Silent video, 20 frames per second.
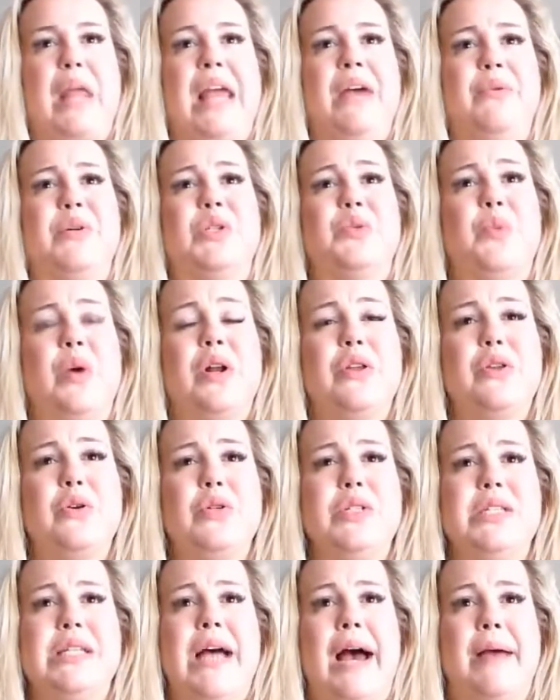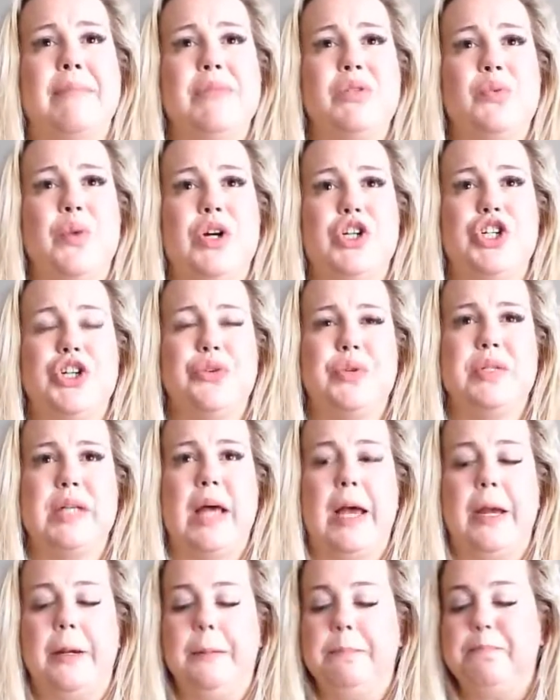It was one of those times where she was
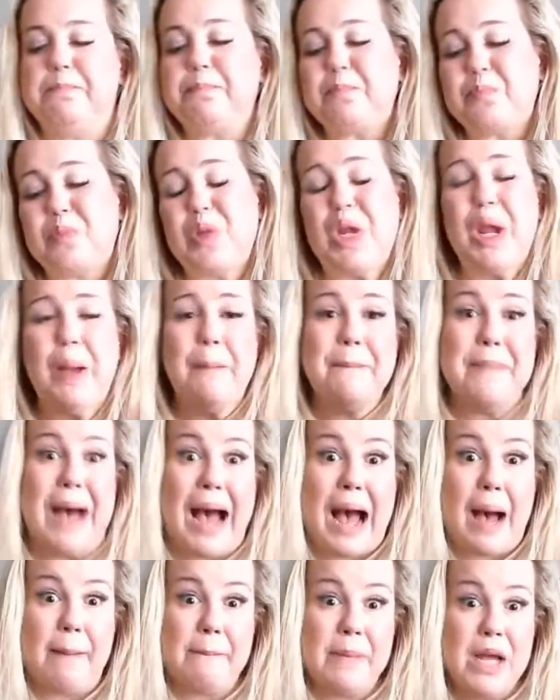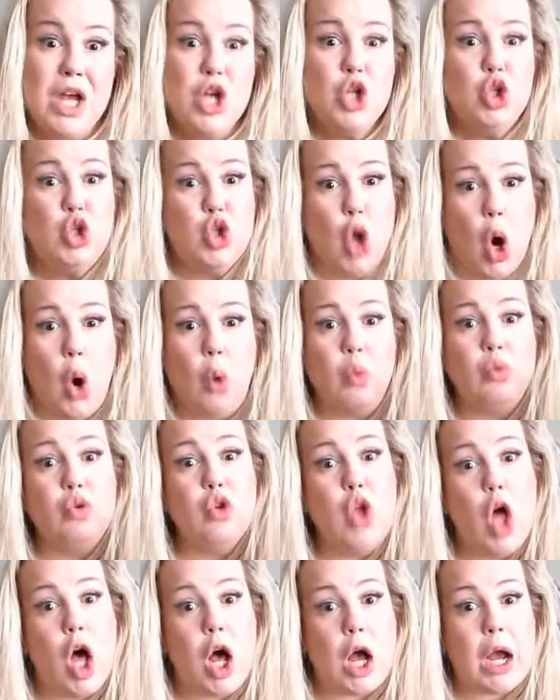like, Mom,
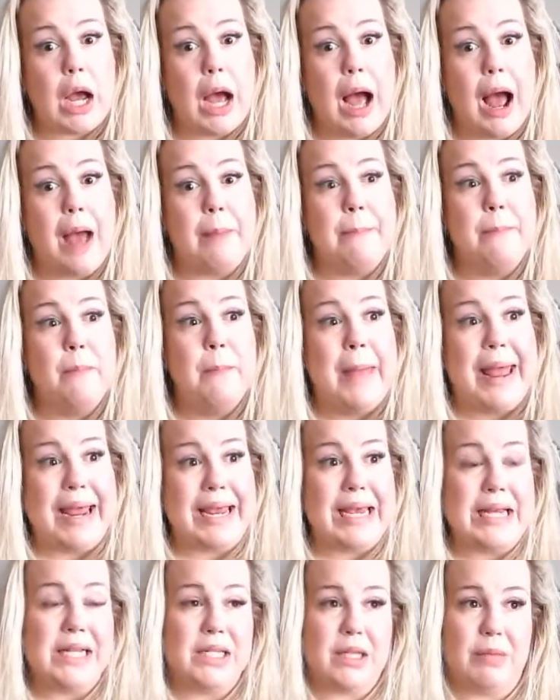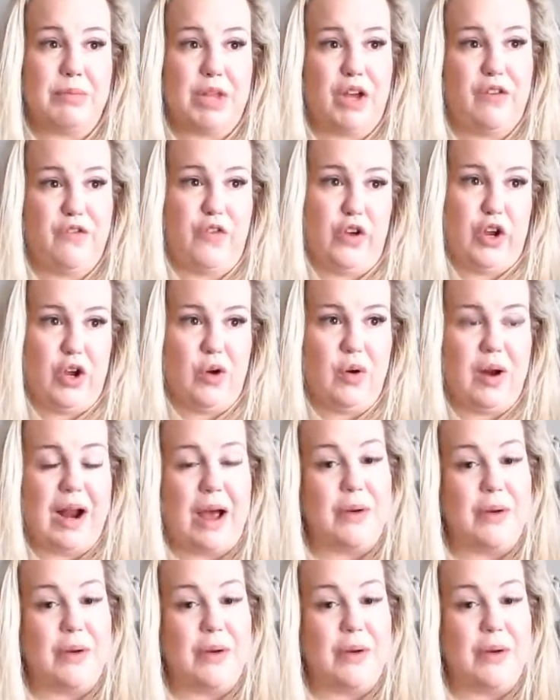don't look. I'm making something for you. And